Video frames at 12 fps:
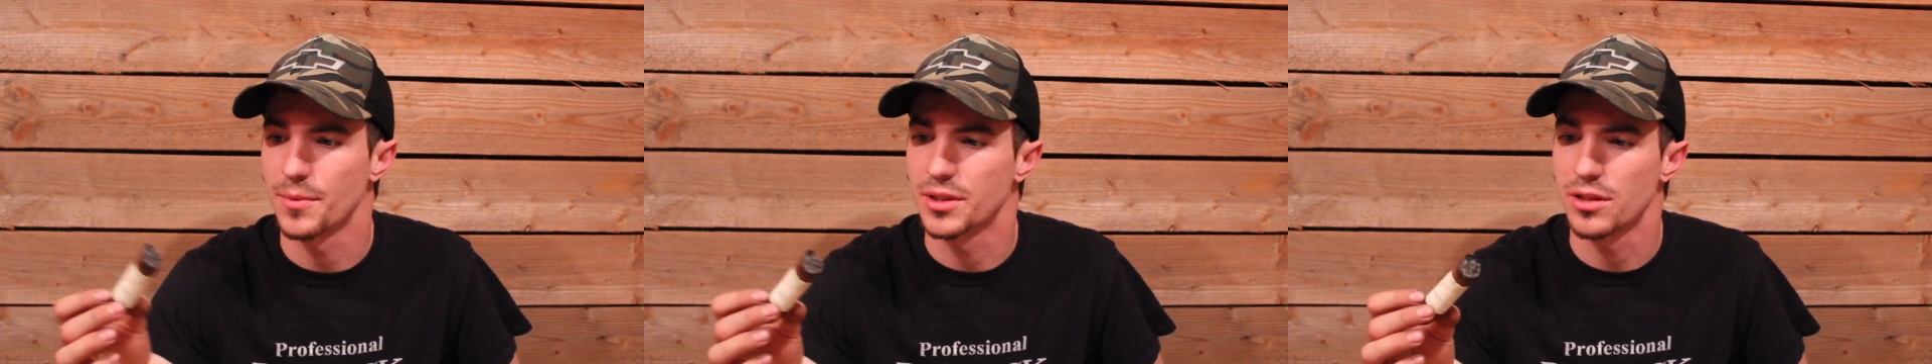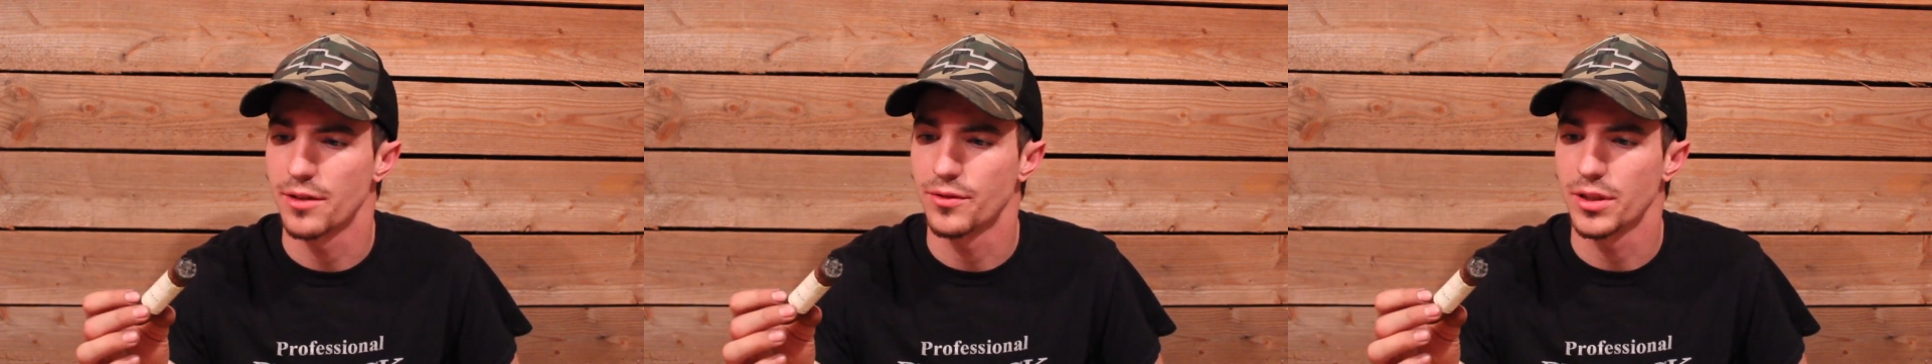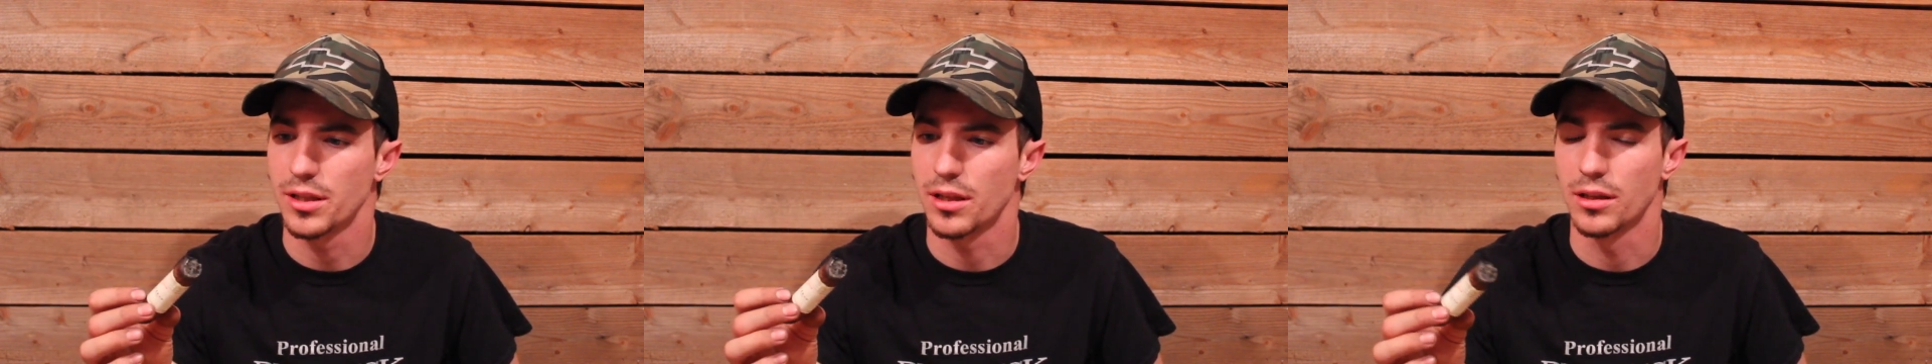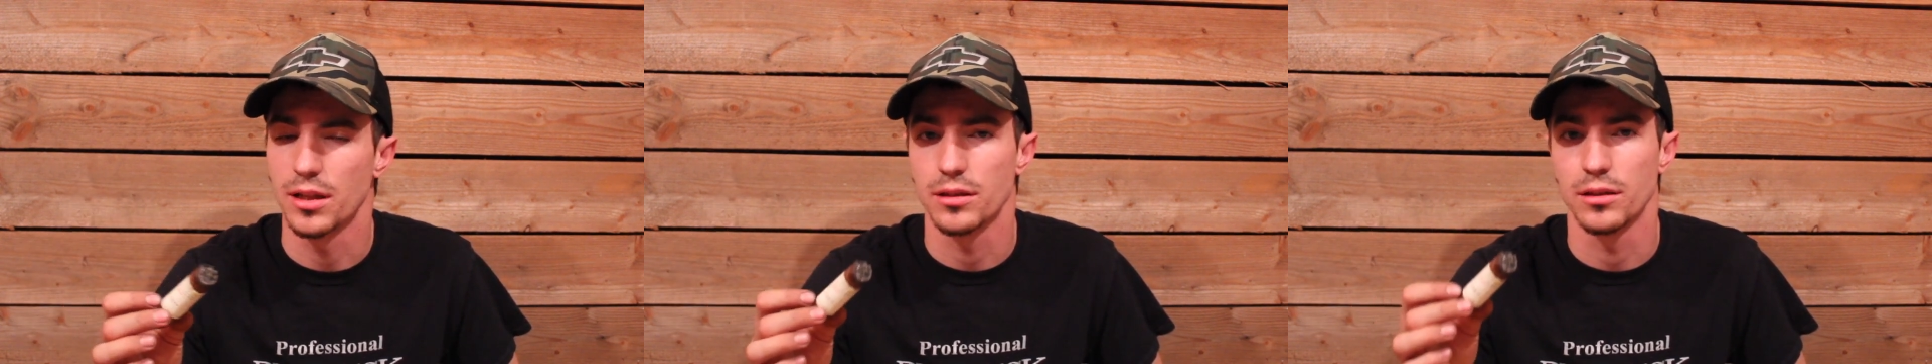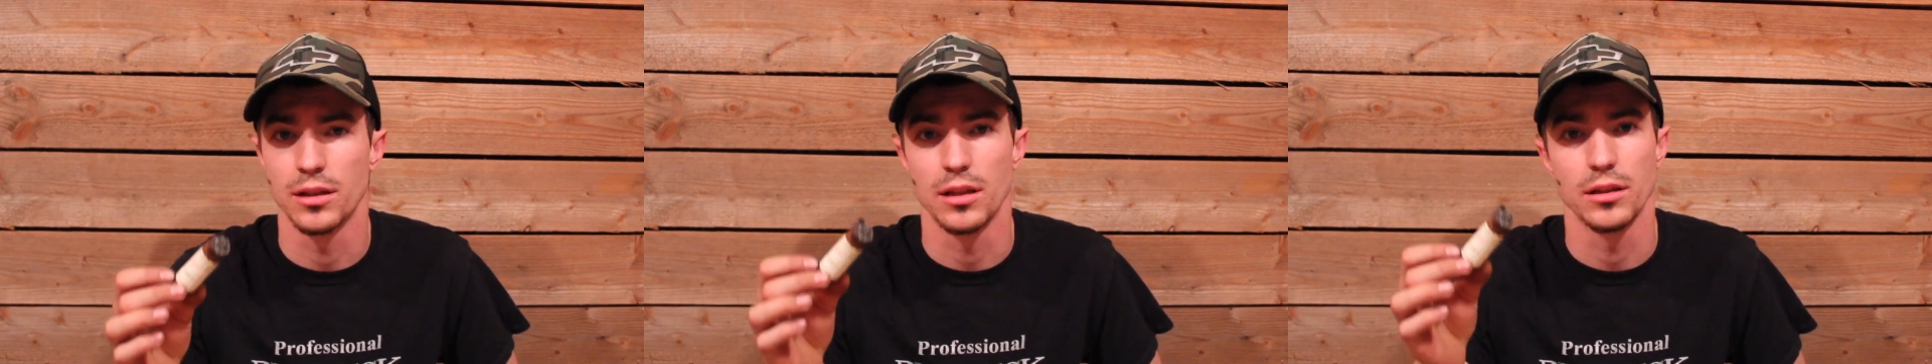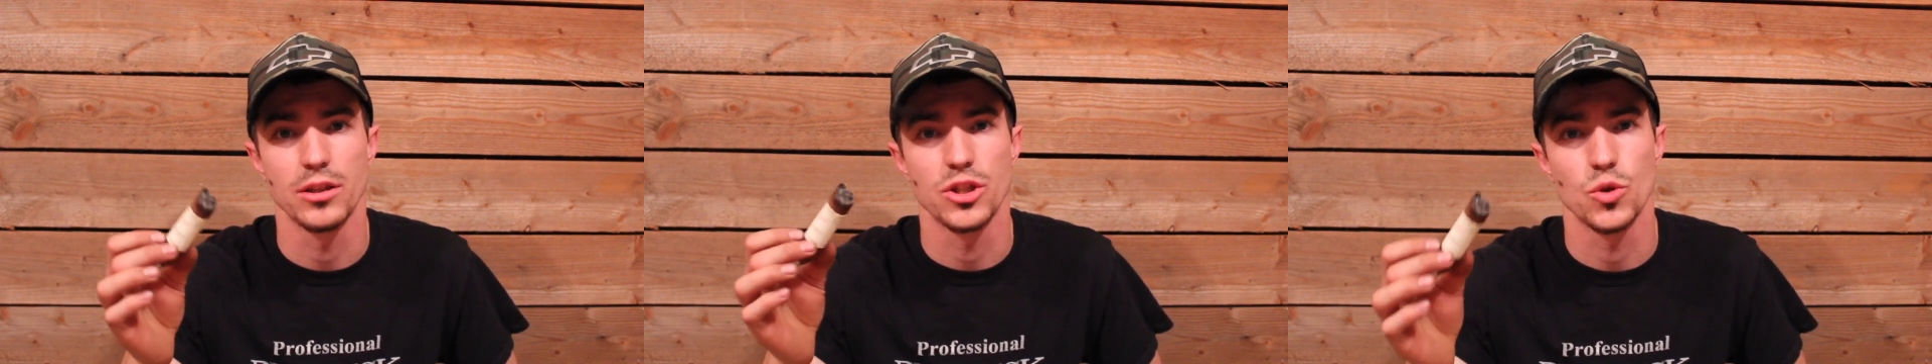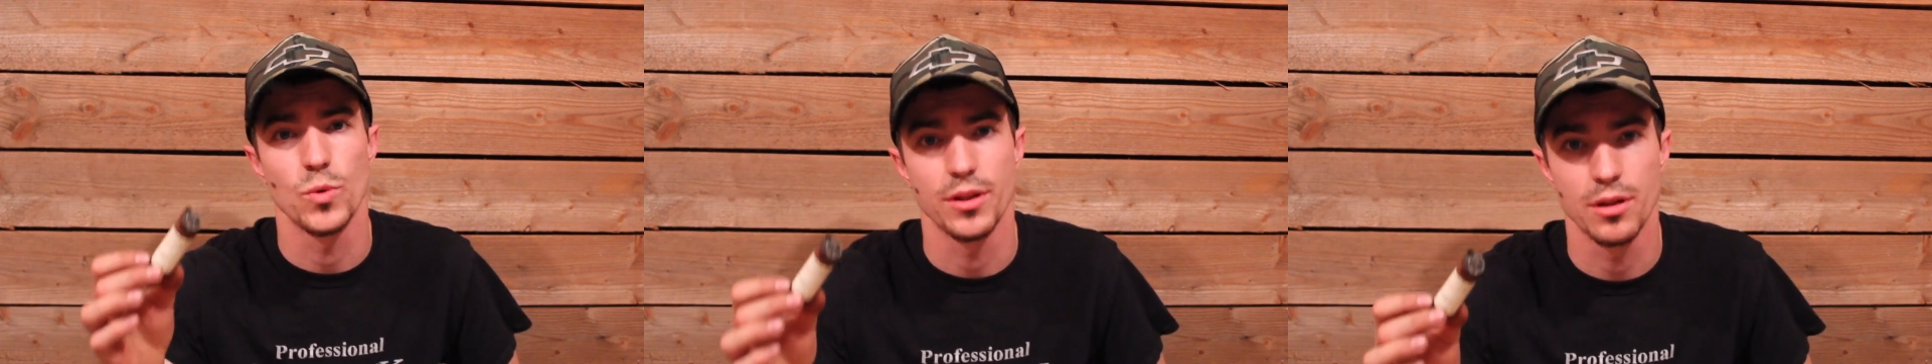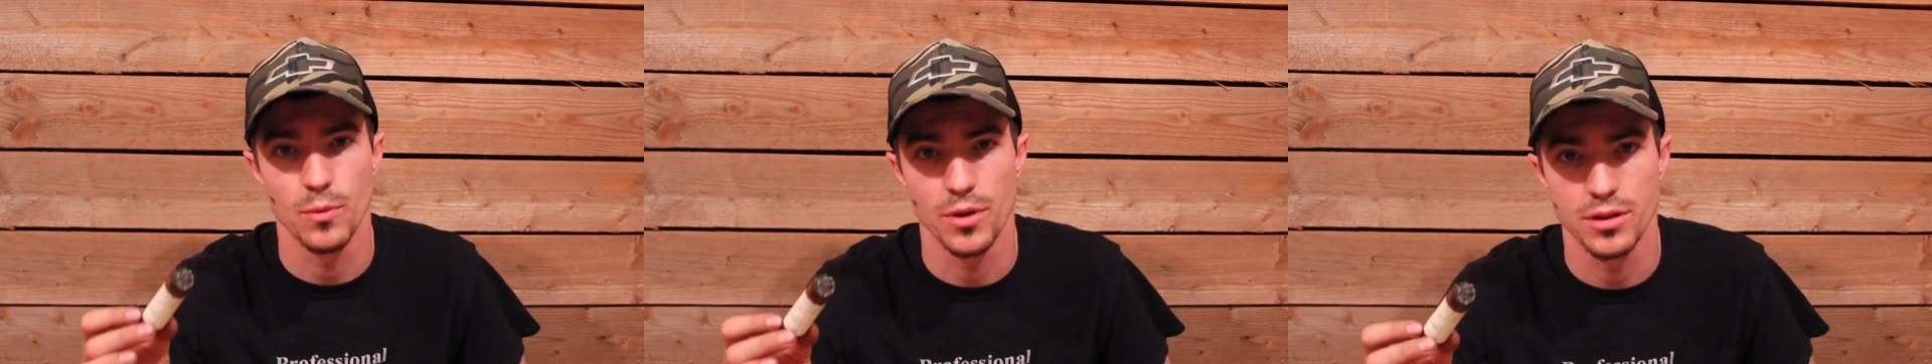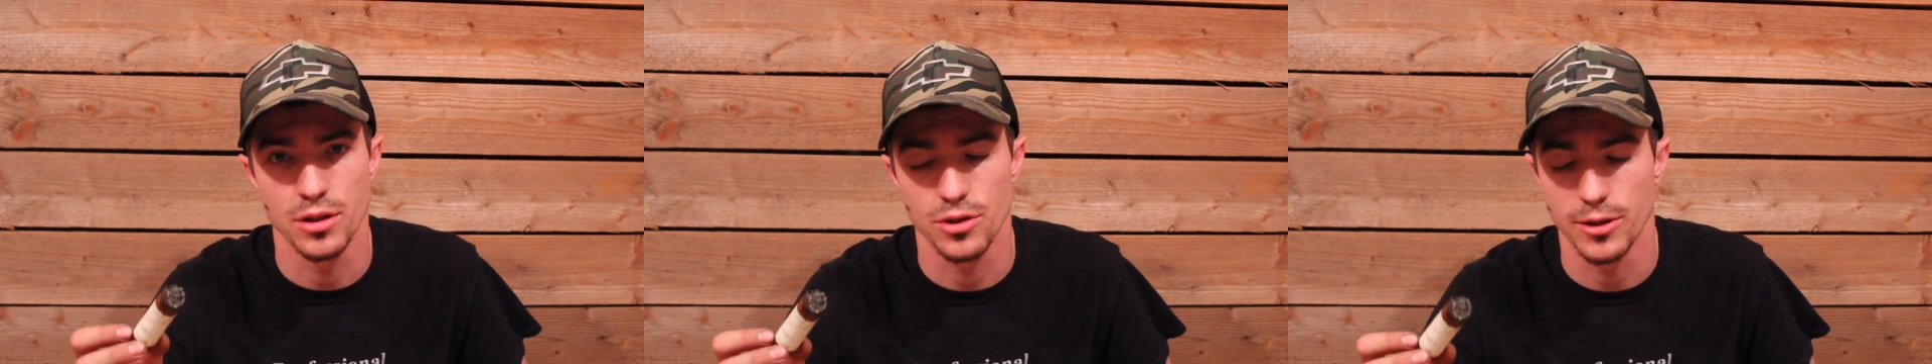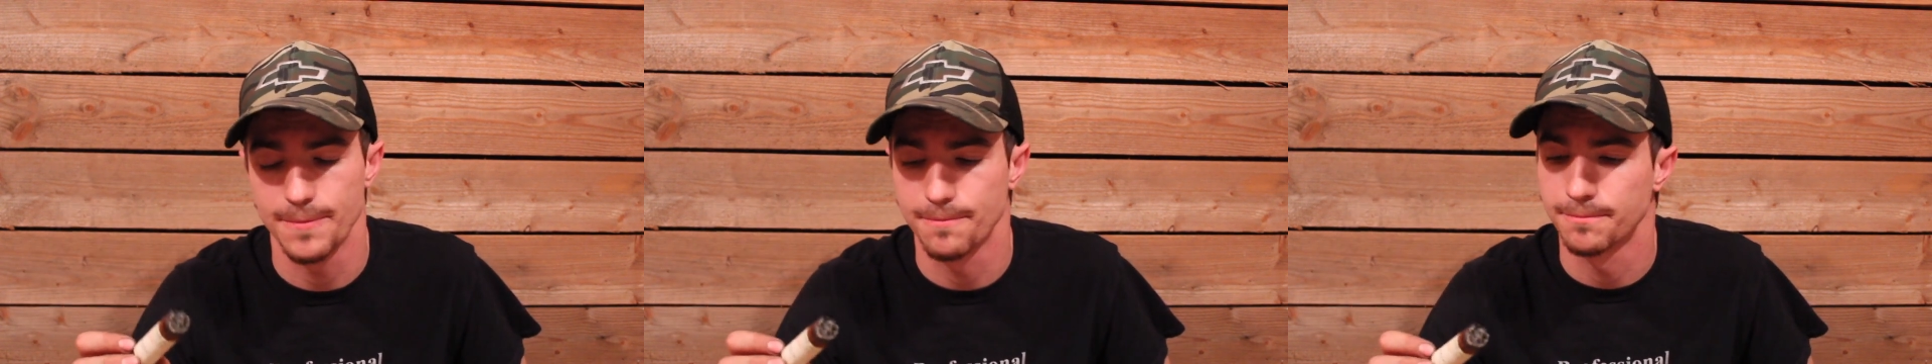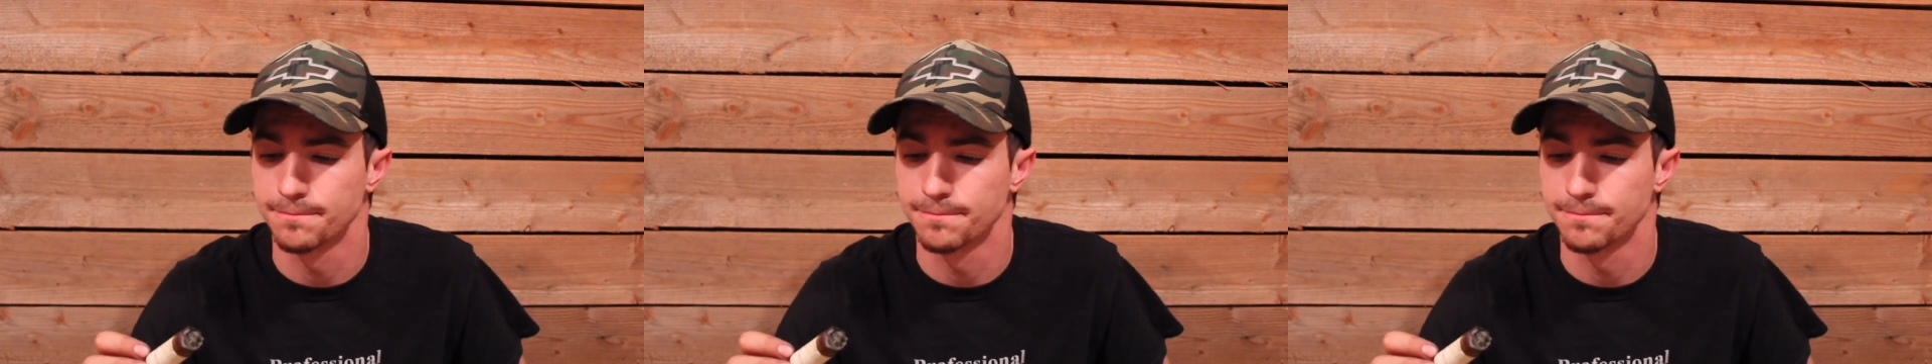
It's definitely a lot less sweet than it was initially.